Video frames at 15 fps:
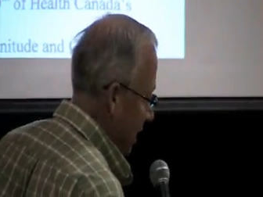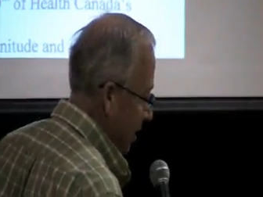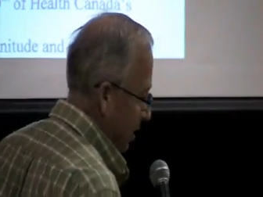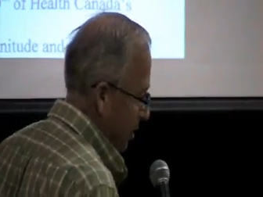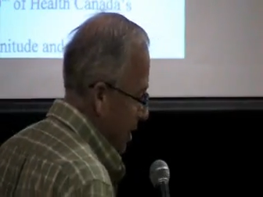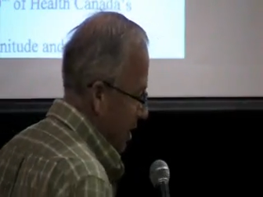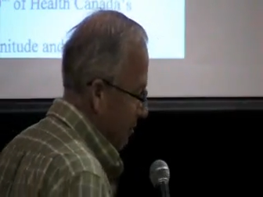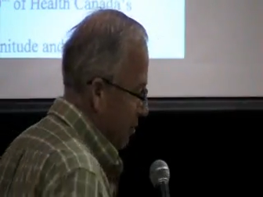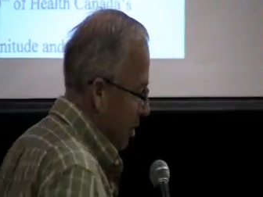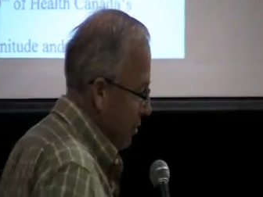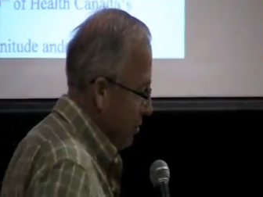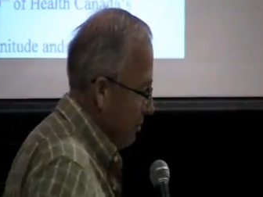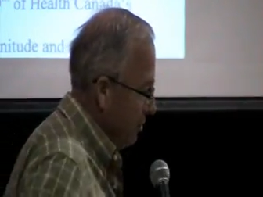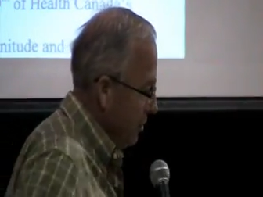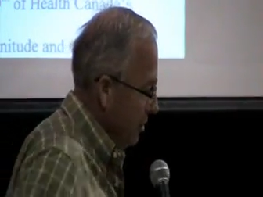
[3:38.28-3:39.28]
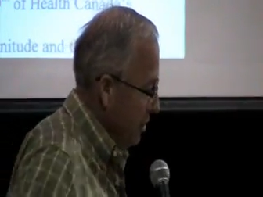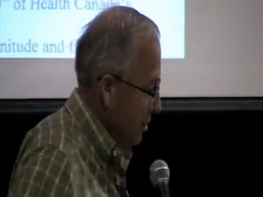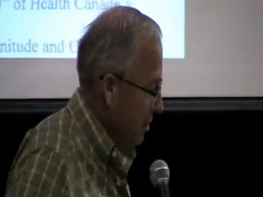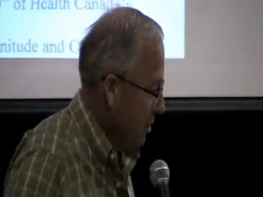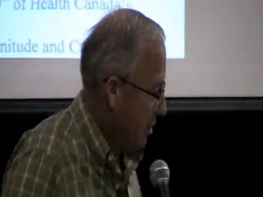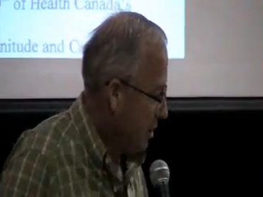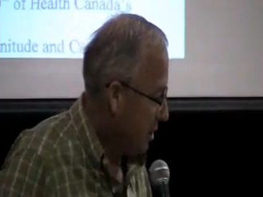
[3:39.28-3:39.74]
to talk a lot about
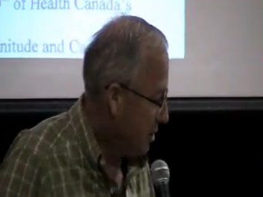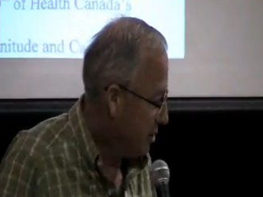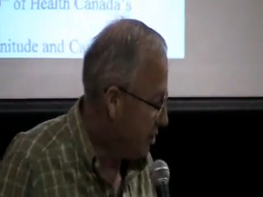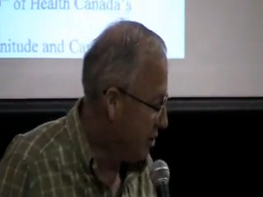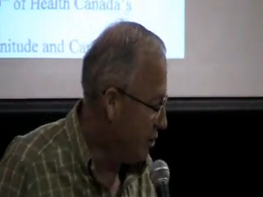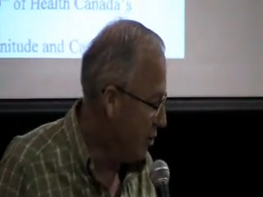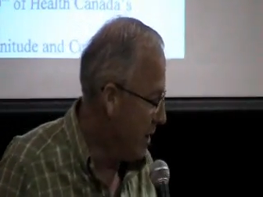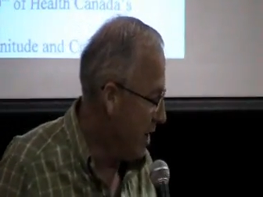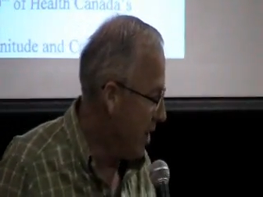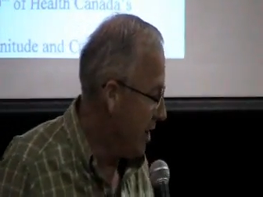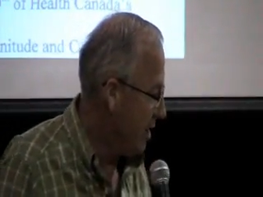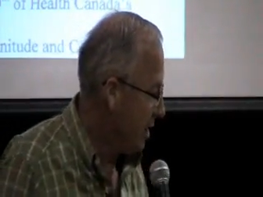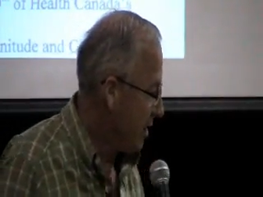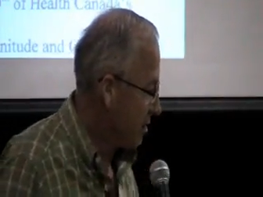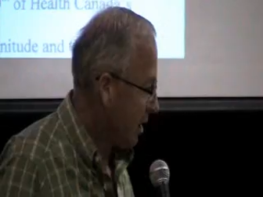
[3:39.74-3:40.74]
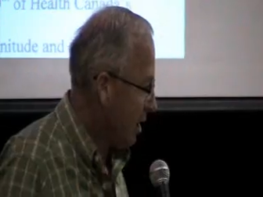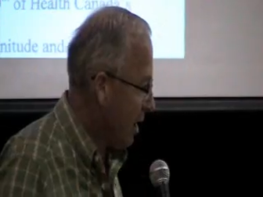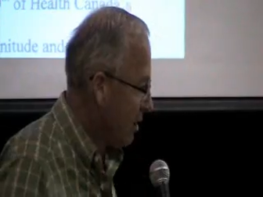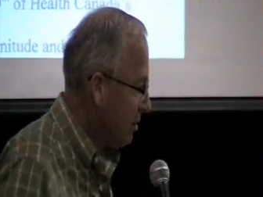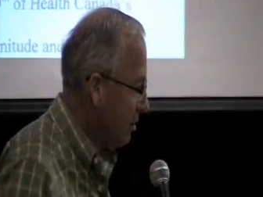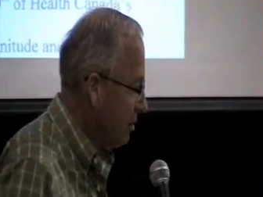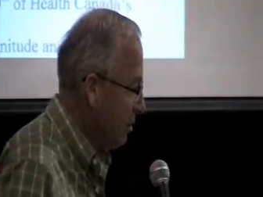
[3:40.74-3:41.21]
is 2A, is
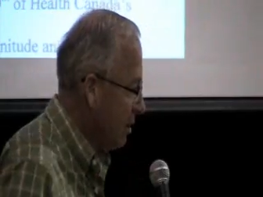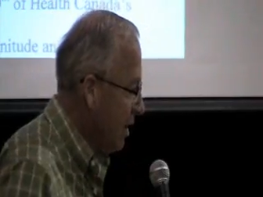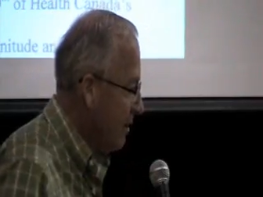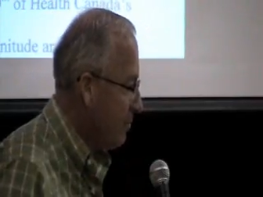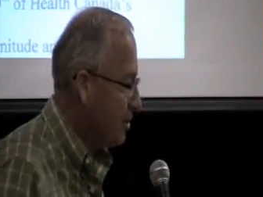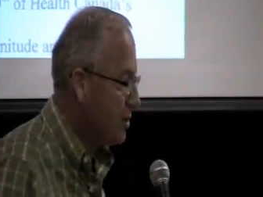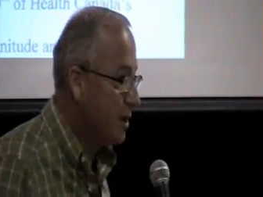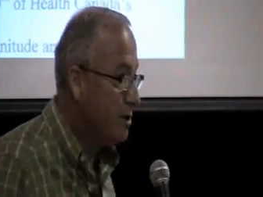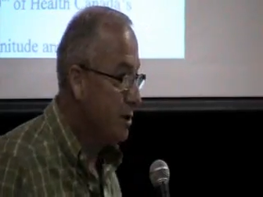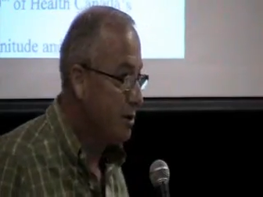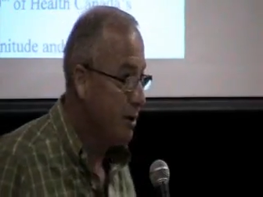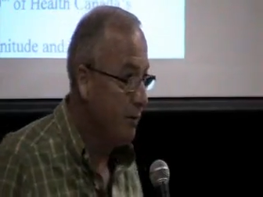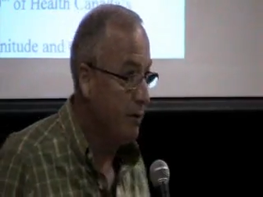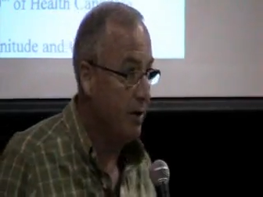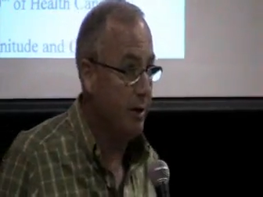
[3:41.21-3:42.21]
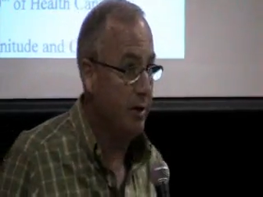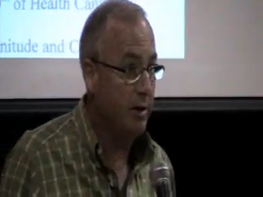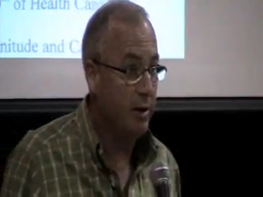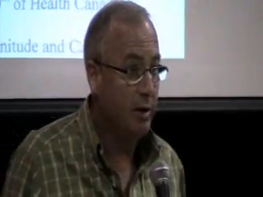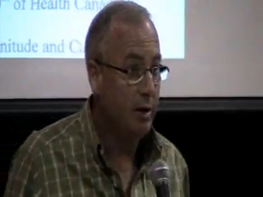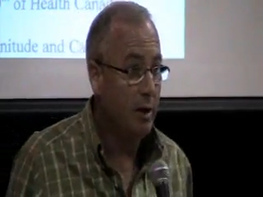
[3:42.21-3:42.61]
electrical hypersensitivity.